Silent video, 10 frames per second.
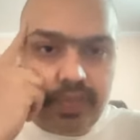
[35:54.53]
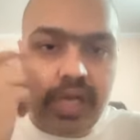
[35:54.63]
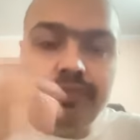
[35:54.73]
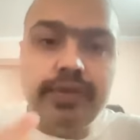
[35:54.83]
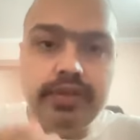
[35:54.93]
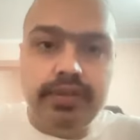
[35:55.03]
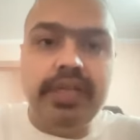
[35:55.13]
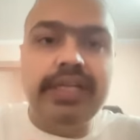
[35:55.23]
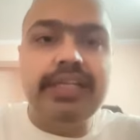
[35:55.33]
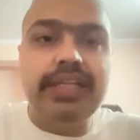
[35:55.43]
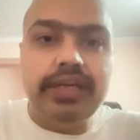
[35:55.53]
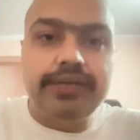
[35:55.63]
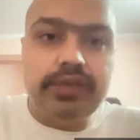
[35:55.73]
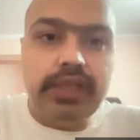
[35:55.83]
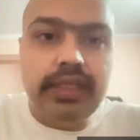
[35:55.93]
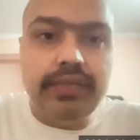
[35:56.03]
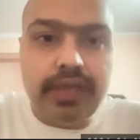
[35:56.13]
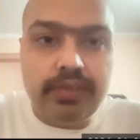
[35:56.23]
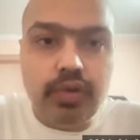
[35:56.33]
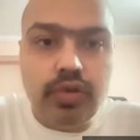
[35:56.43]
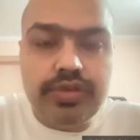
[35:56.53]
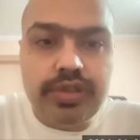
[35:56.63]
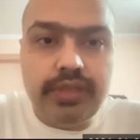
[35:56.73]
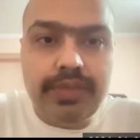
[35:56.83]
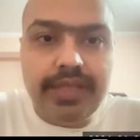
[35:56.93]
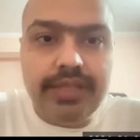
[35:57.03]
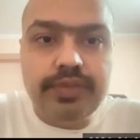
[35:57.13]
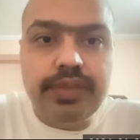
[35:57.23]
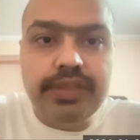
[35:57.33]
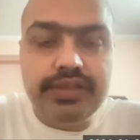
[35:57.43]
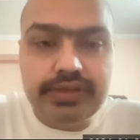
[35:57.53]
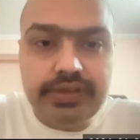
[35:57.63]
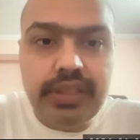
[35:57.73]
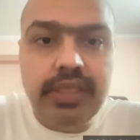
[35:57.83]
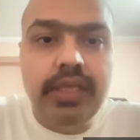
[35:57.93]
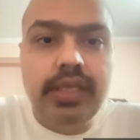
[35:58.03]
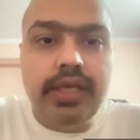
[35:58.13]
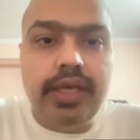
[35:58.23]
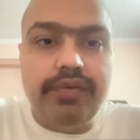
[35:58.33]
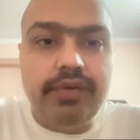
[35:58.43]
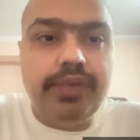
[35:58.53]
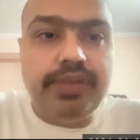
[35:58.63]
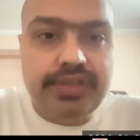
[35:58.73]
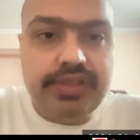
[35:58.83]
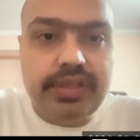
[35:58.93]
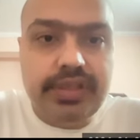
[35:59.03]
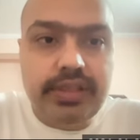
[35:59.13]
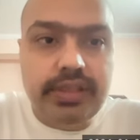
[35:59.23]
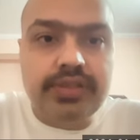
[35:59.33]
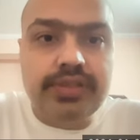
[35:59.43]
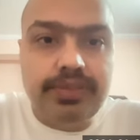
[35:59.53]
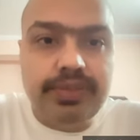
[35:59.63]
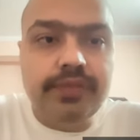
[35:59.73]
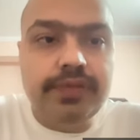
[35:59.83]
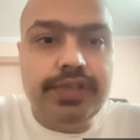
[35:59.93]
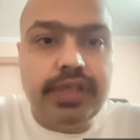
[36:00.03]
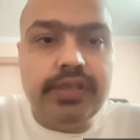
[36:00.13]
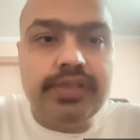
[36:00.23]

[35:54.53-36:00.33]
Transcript: after trying the lifestyle, the pharmacological management is still having persistent symptoms which are